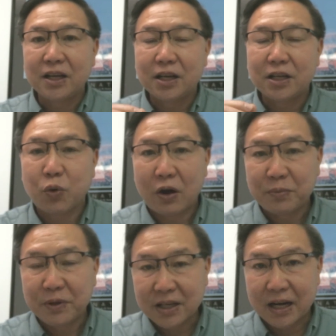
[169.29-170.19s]

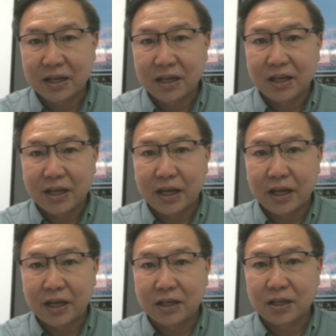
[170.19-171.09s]
12%
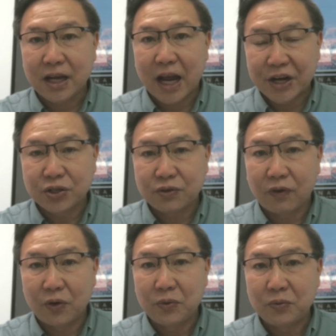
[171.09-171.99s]
in cash
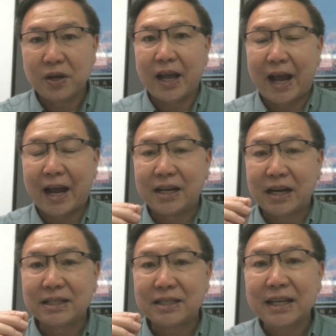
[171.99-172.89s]
flow, and then
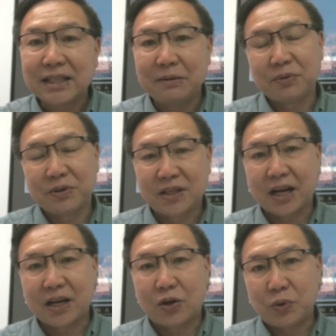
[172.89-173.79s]

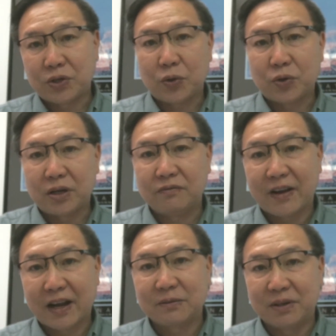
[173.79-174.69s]
16% on return in
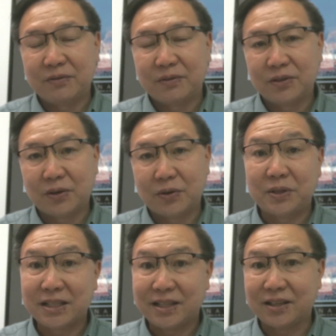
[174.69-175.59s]
investment. So
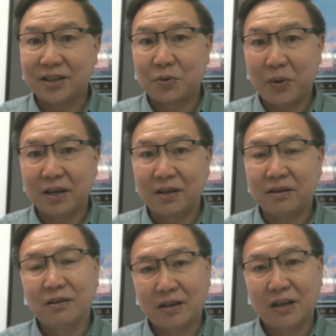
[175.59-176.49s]
that is a great
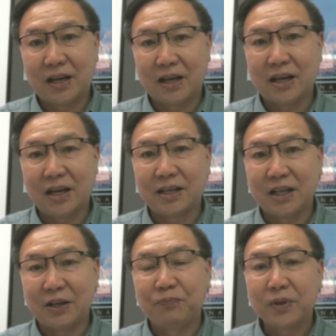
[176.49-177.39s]

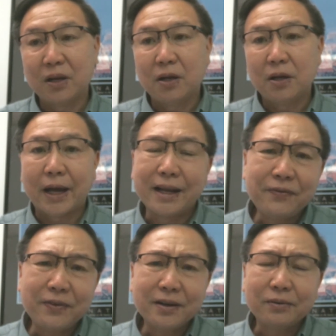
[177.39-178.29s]
deal. And
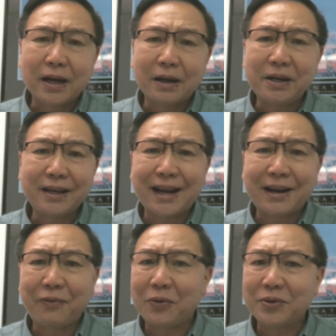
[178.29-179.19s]
if I mean, in
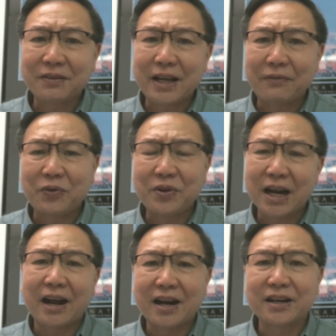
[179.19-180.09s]
California, Southern California,
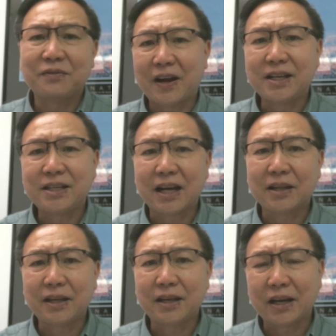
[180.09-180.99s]
kind of hard to this kind
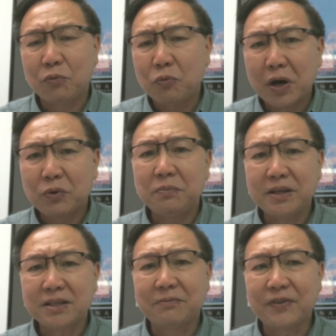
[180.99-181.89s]
of thing. And what will
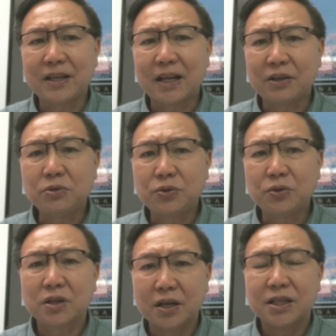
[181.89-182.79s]
be something that you
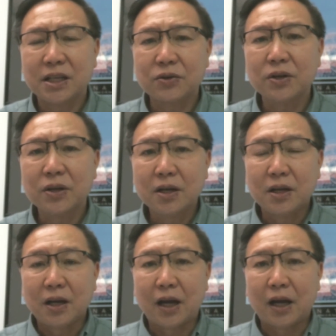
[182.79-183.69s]
should consider?
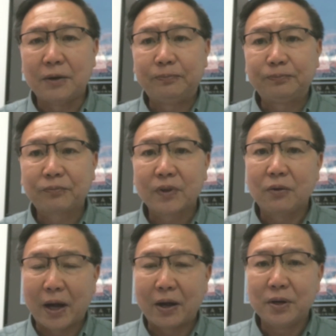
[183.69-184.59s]

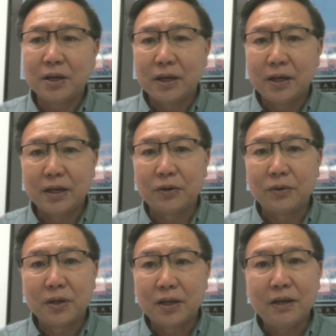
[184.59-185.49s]
Well,
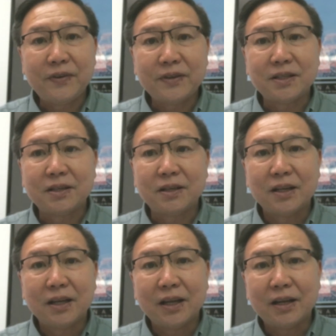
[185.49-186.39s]
if it's an
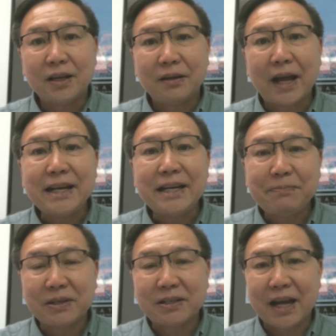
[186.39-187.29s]

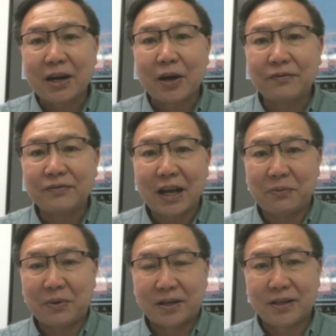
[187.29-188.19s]
80% of that
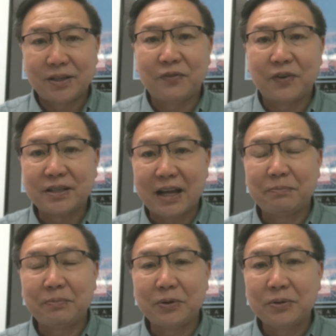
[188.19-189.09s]
one. So for
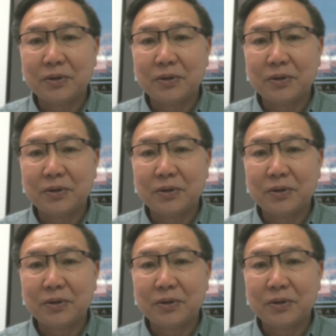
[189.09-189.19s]
example,